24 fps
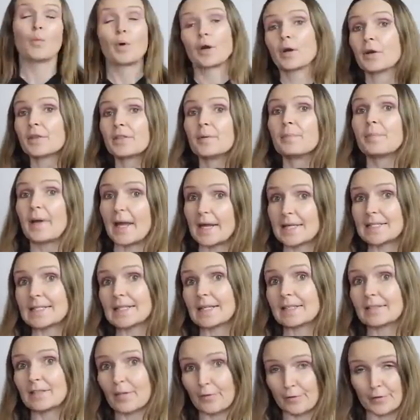What are the
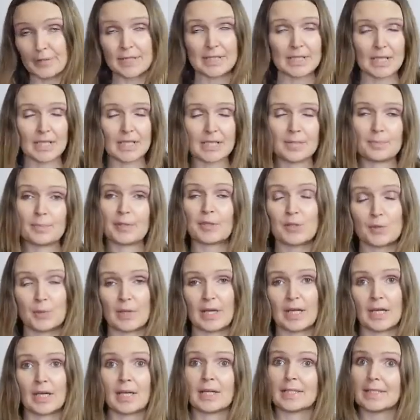basic differences
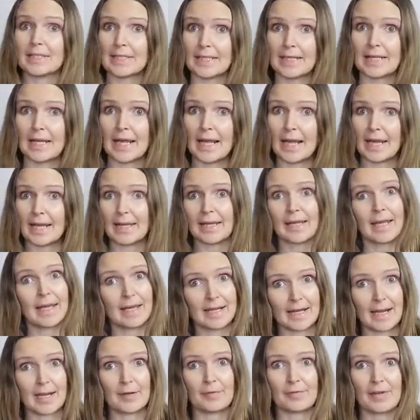between TA
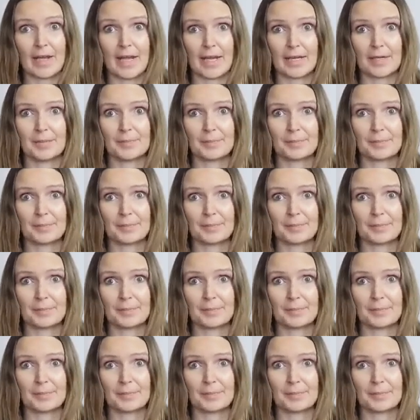and FA?